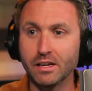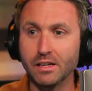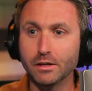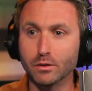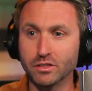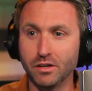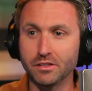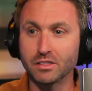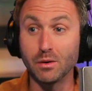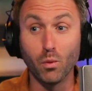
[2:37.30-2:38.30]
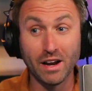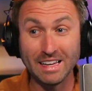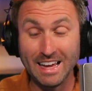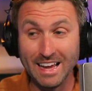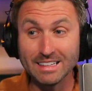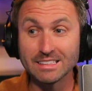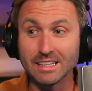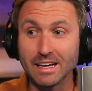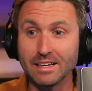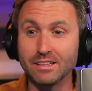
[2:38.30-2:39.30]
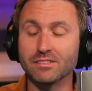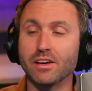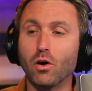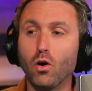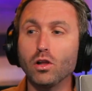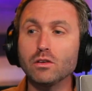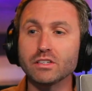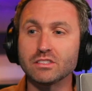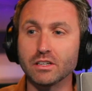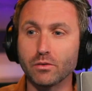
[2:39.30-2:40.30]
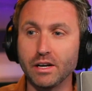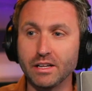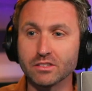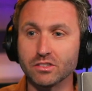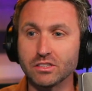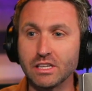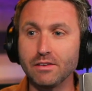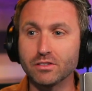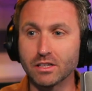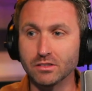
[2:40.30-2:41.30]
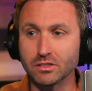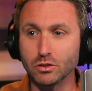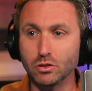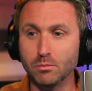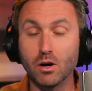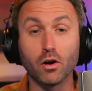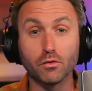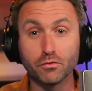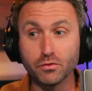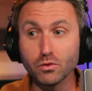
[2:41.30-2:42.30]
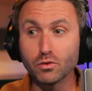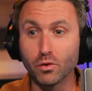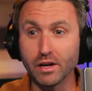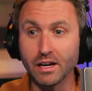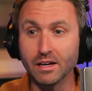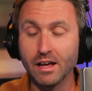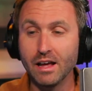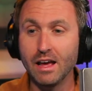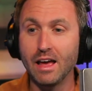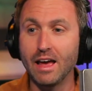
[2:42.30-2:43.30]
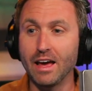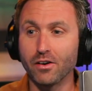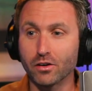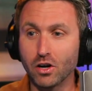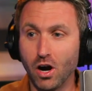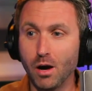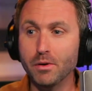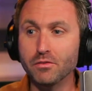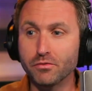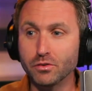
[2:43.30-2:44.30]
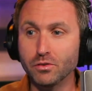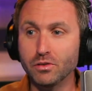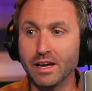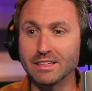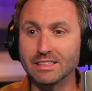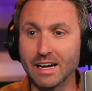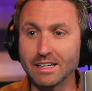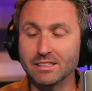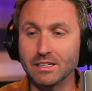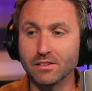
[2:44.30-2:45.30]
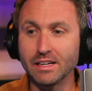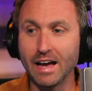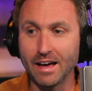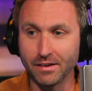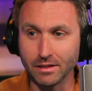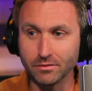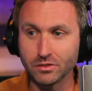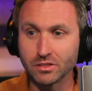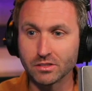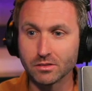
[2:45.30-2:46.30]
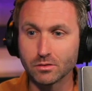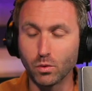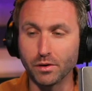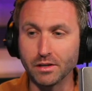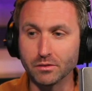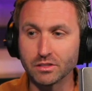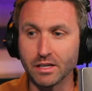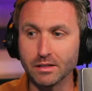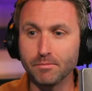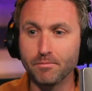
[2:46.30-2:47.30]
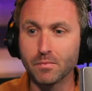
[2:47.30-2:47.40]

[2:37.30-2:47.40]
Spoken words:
He goes on to say, what I can say is that all of its ingredients are safe to consume, are food grade, and are common food and dietary additives, Guarino said.